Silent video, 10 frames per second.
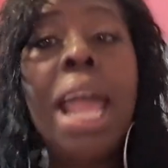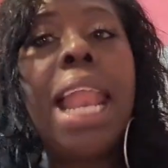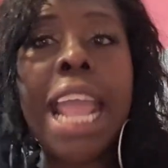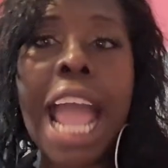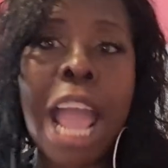
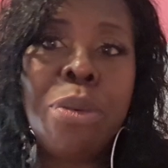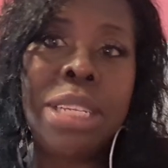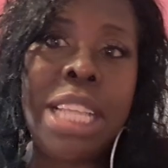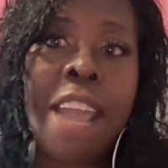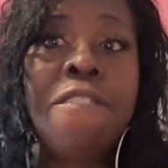Like I
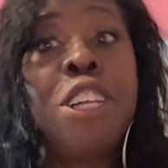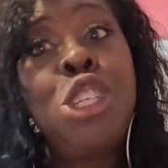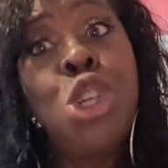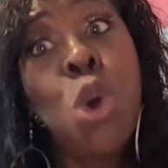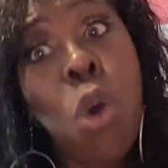was there for
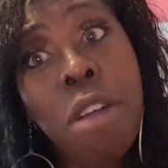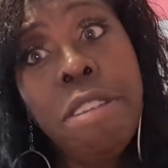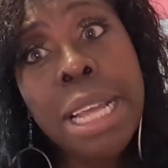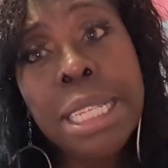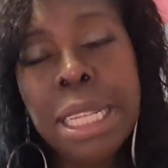
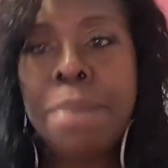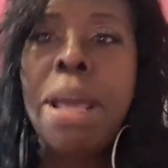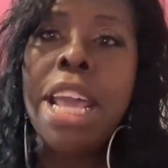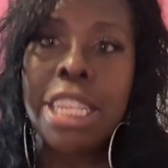tourism,